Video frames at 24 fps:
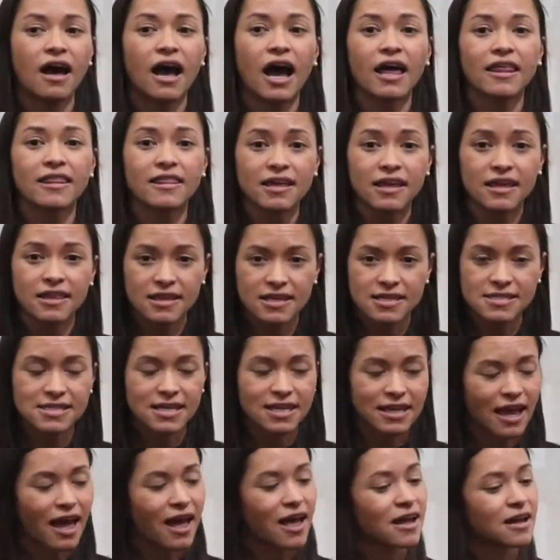I think this,
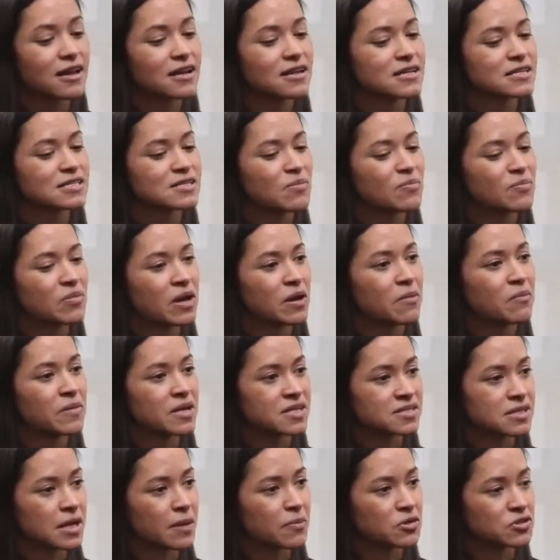again, is a big
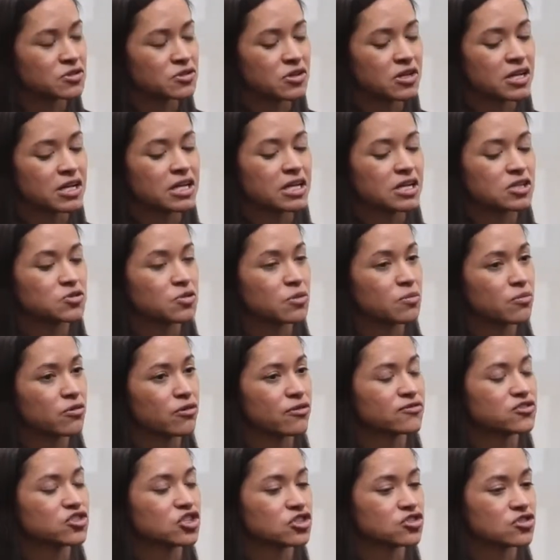missed opportunity to
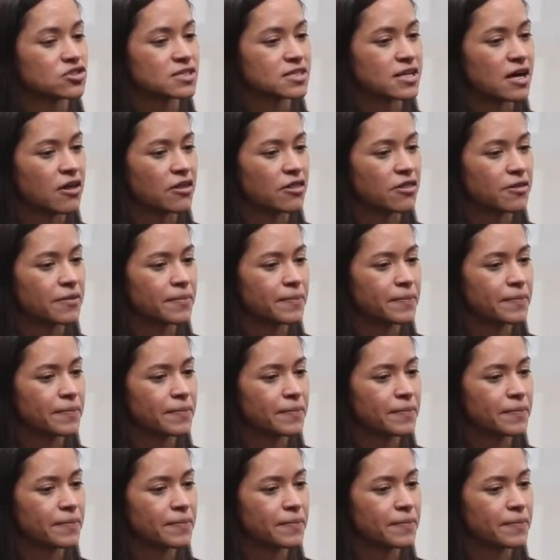improve children's health.